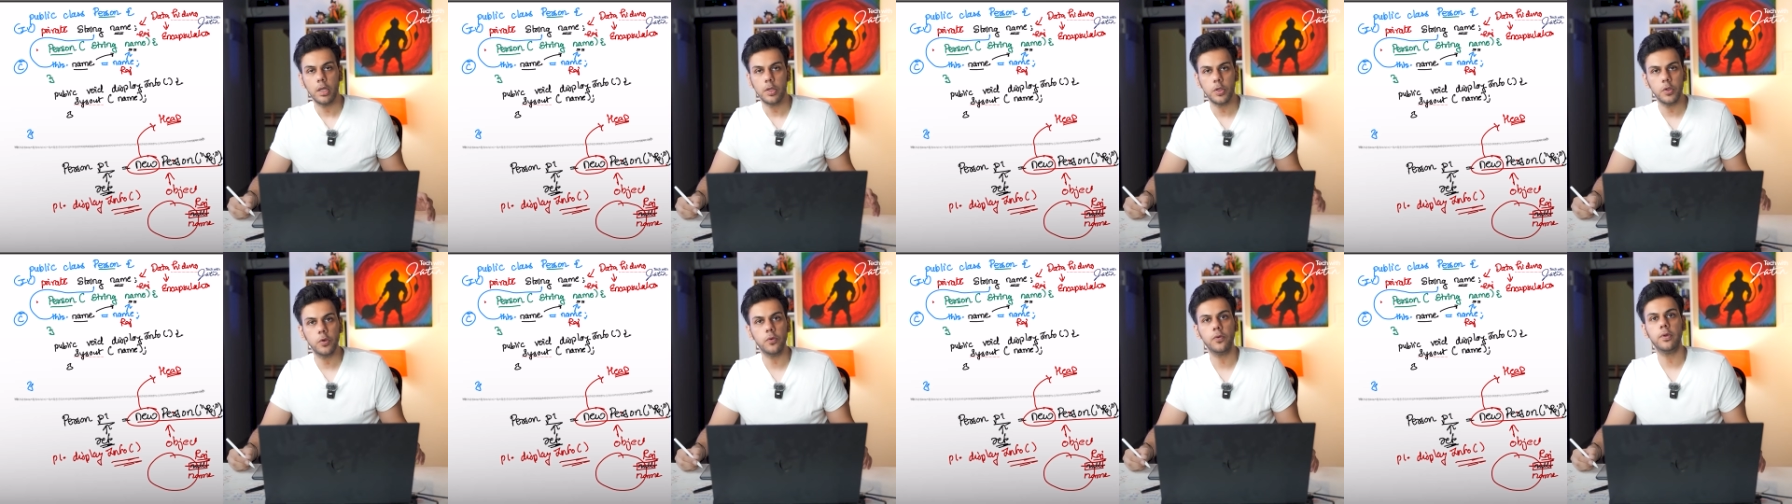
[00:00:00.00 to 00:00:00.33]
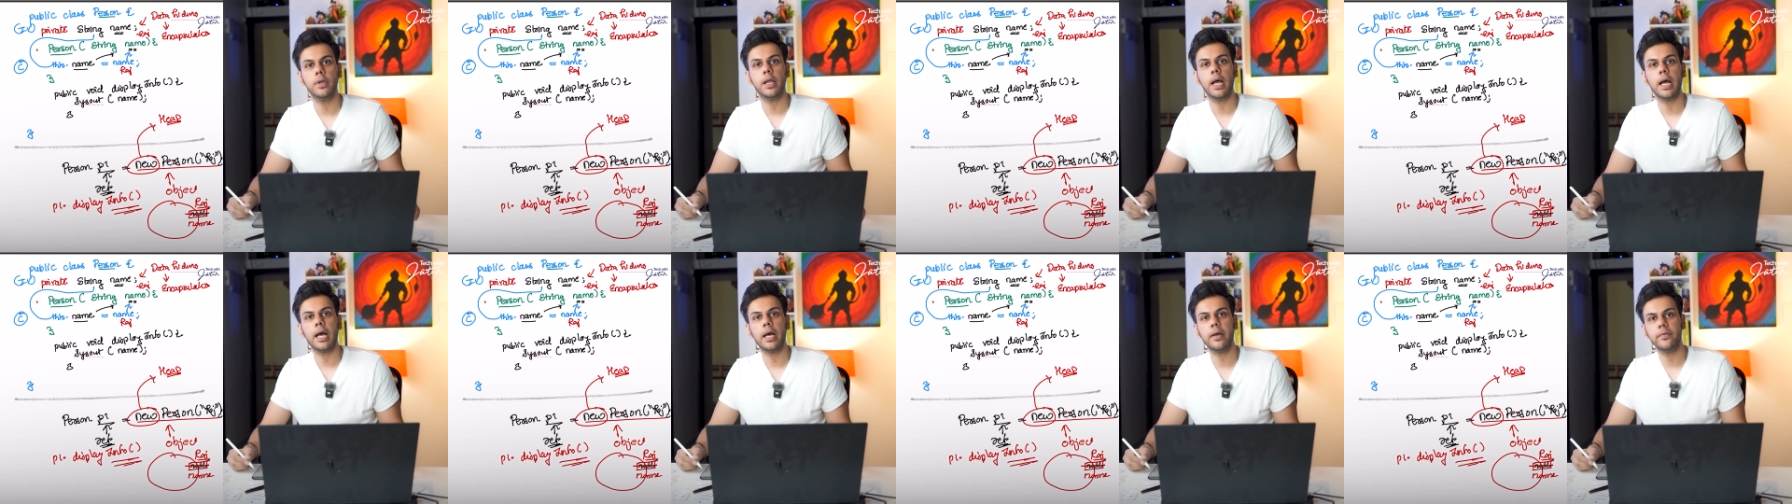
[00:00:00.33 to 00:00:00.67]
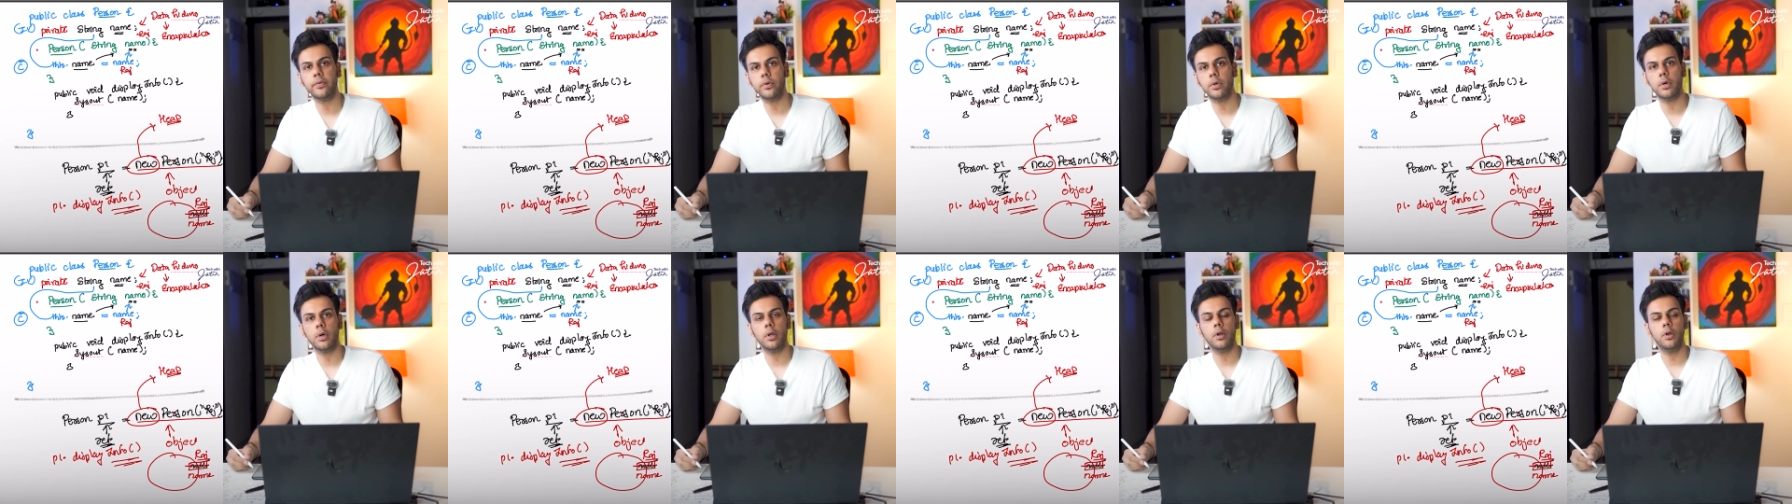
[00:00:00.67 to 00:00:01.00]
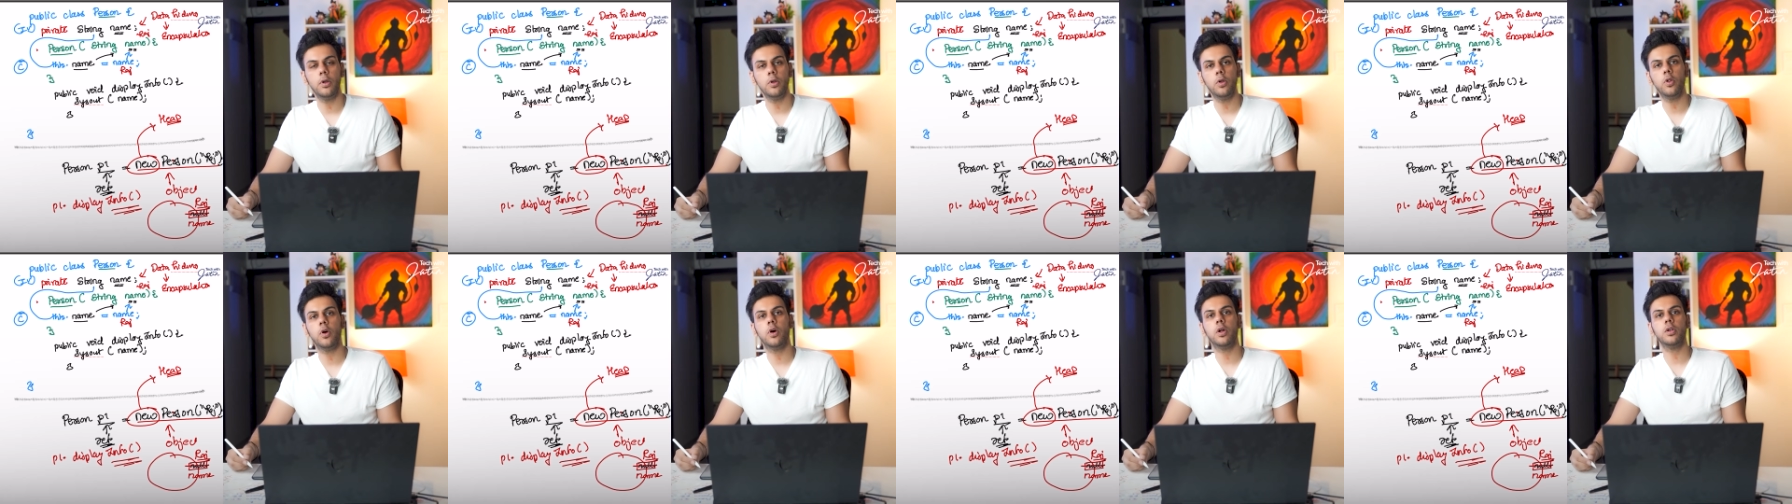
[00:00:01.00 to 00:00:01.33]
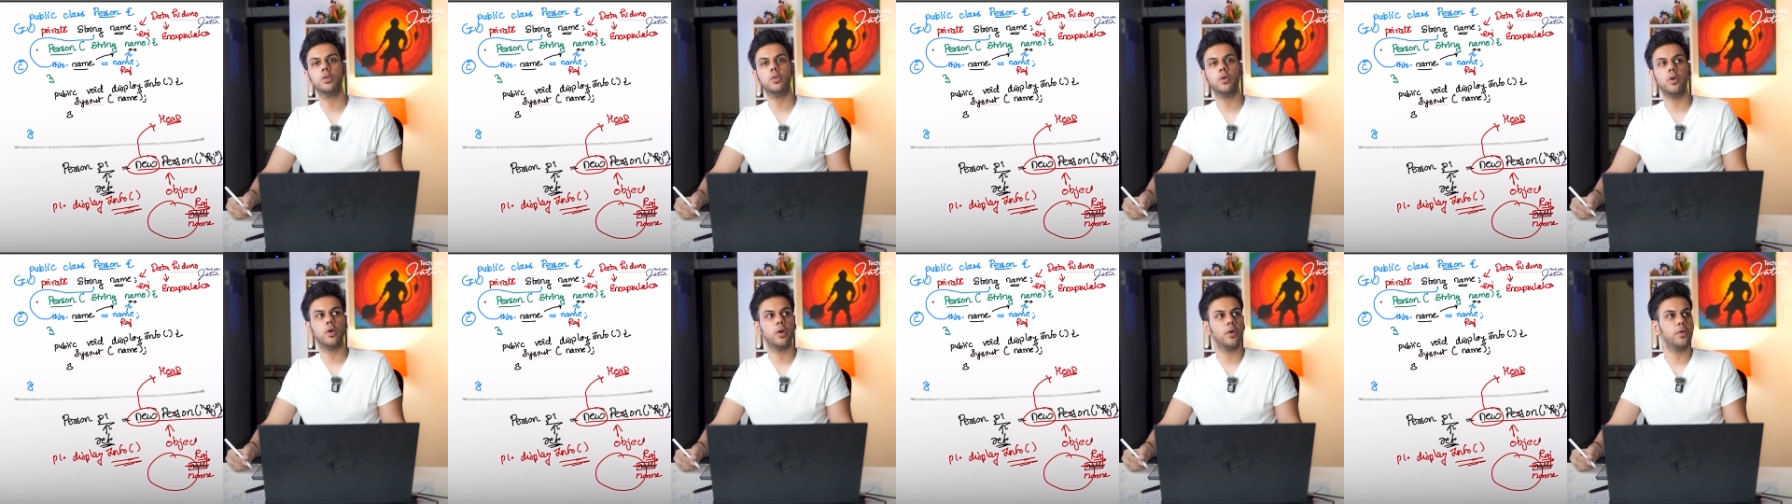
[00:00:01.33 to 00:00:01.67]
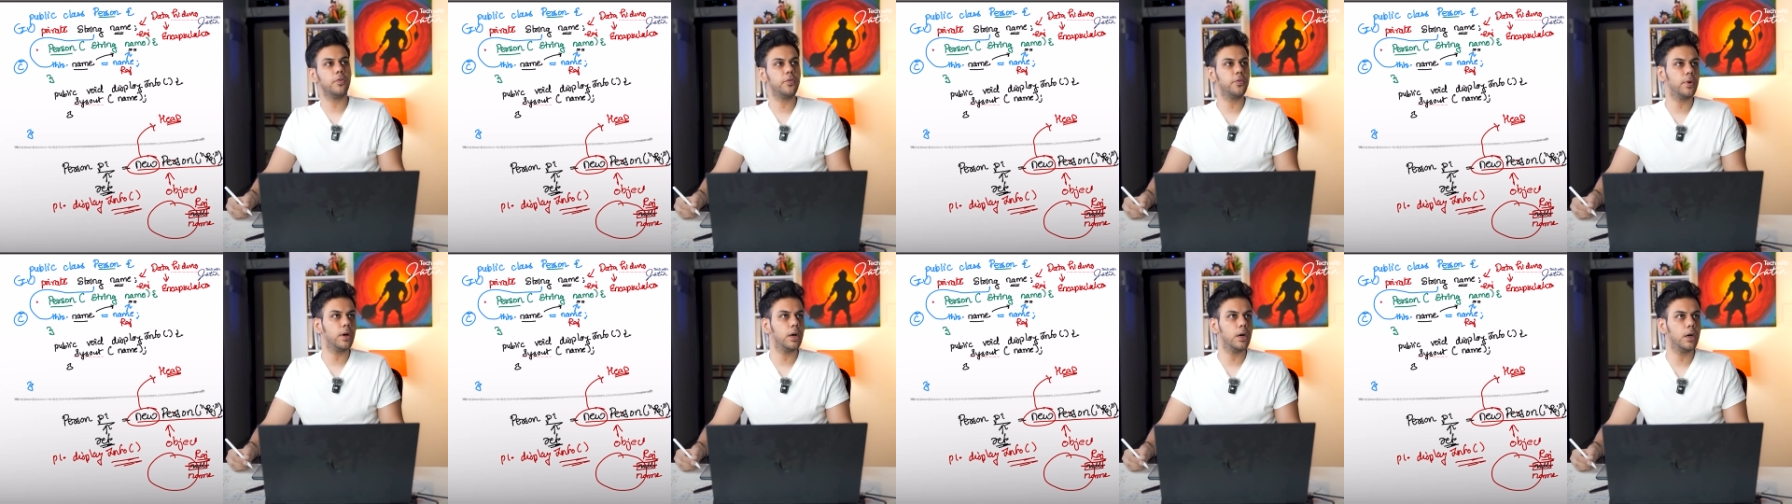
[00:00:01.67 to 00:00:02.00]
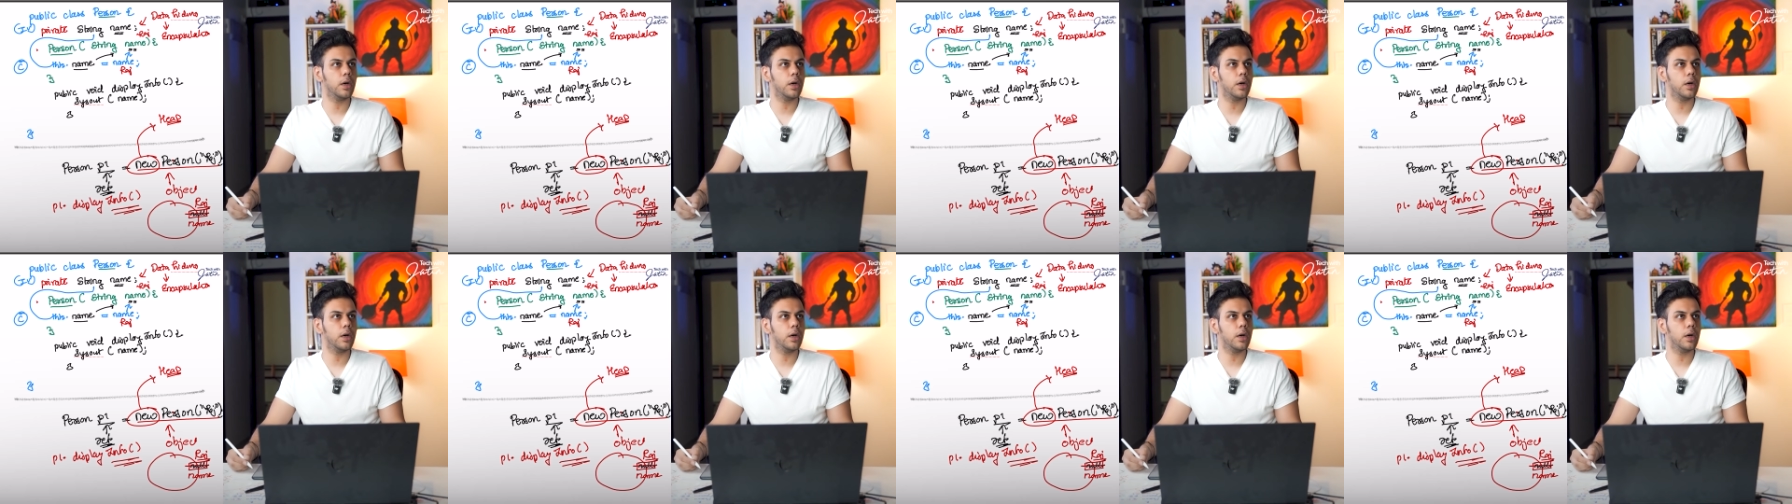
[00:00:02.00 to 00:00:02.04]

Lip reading: you will have a lot of,